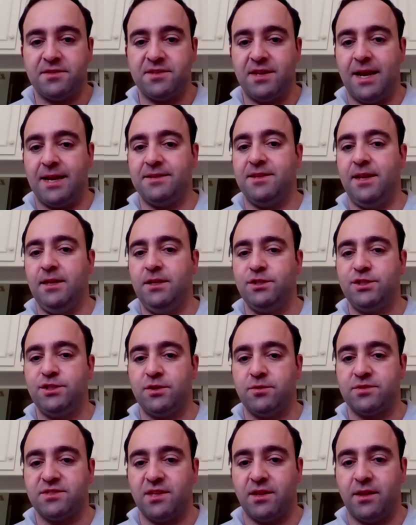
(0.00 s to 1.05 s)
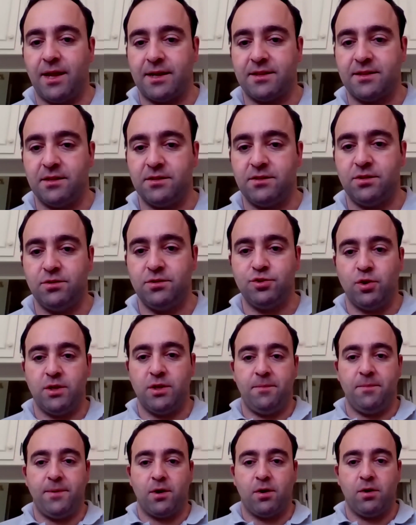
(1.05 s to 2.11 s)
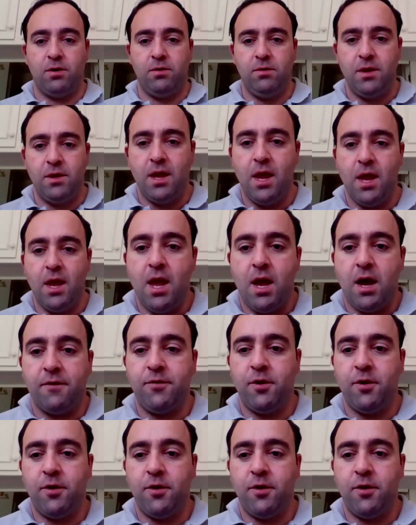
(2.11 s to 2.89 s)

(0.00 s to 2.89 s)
In 2019, she was selected to join the Bureau